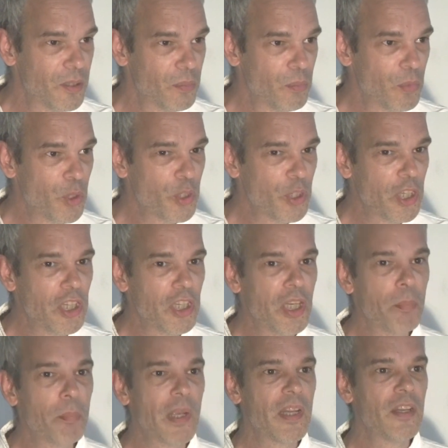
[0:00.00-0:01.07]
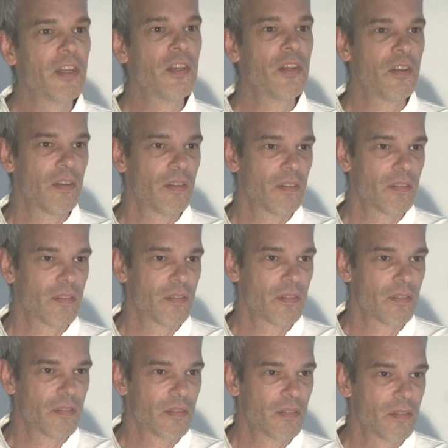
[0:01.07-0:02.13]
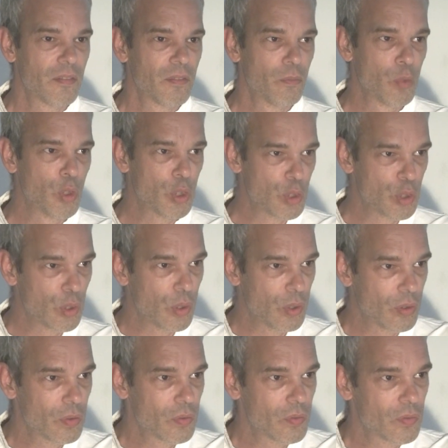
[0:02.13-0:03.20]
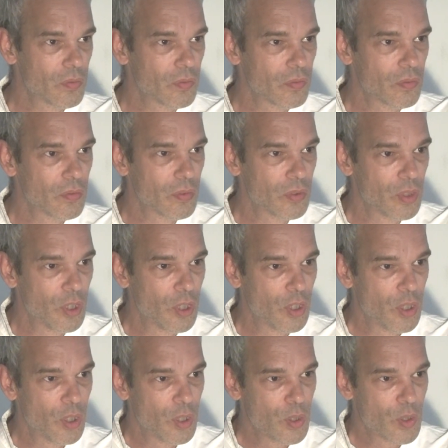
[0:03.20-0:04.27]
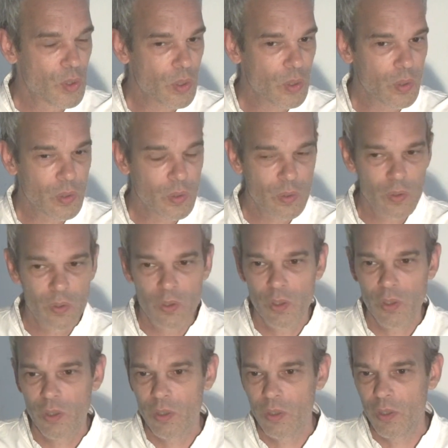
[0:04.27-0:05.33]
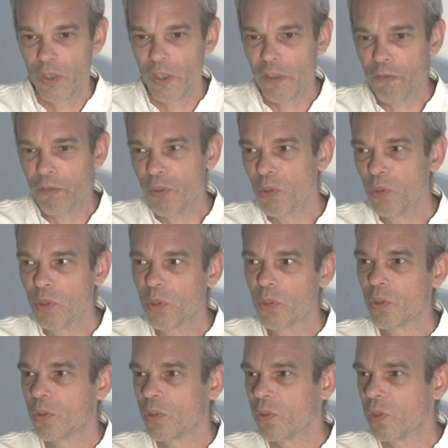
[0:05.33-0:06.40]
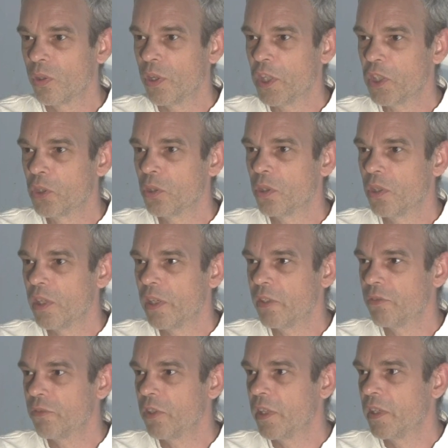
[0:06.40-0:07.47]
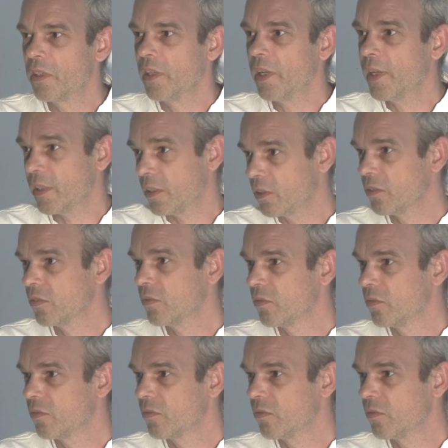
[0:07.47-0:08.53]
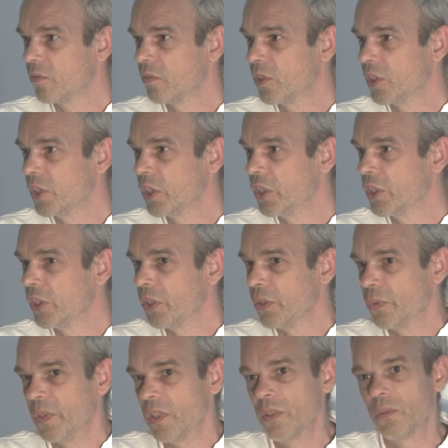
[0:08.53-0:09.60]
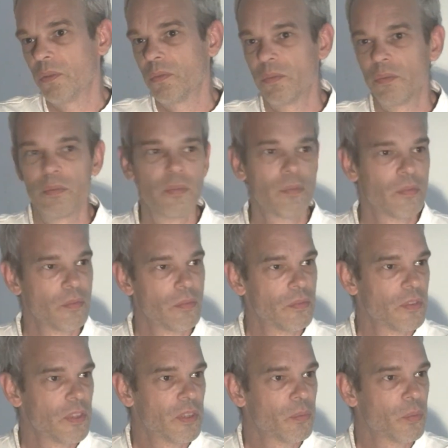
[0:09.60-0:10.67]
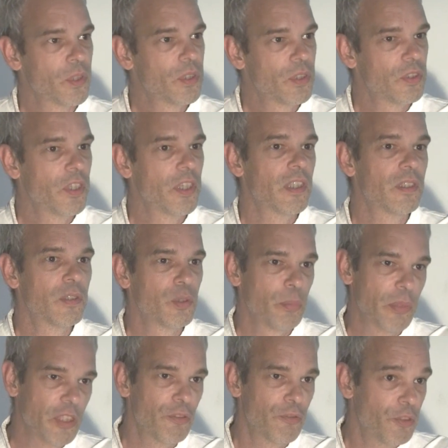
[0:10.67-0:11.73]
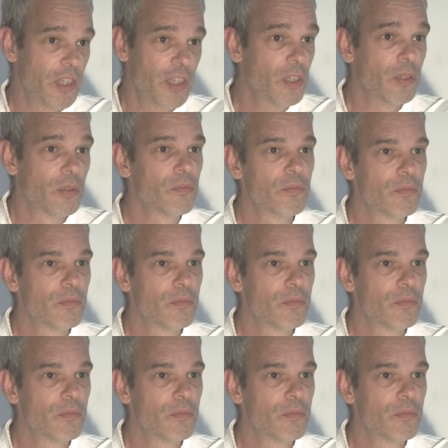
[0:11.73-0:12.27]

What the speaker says: more independent, more strong. So, if you look at your life like that, wow, then what is there to be afraid of?